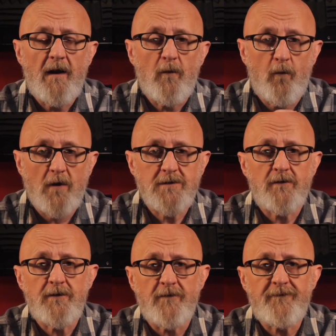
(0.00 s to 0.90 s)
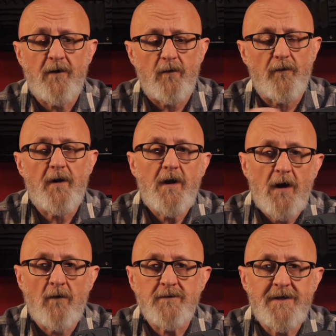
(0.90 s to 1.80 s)
what's on your phone
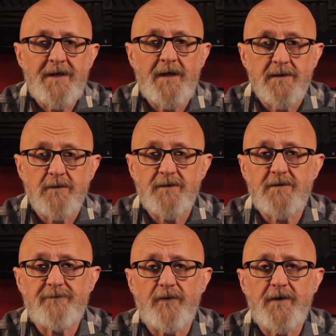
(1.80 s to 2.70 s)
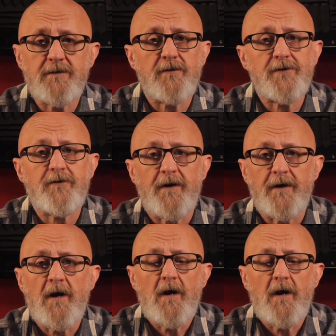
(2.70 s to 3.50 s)
onto here. So this is fully touch screen.